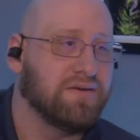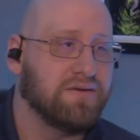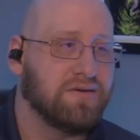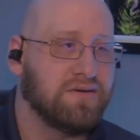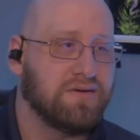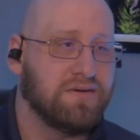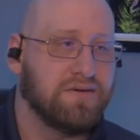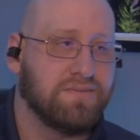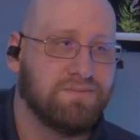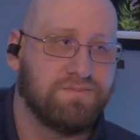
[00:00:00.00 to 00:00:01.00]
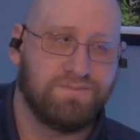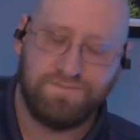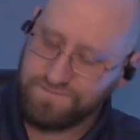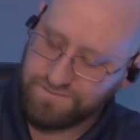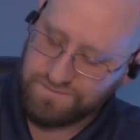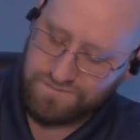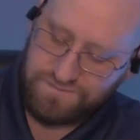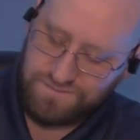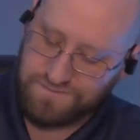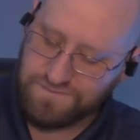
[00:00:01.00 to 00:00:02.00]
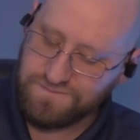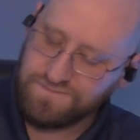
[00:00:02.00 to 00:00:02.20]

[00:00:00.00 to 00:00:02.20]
No one is speaking in this clip.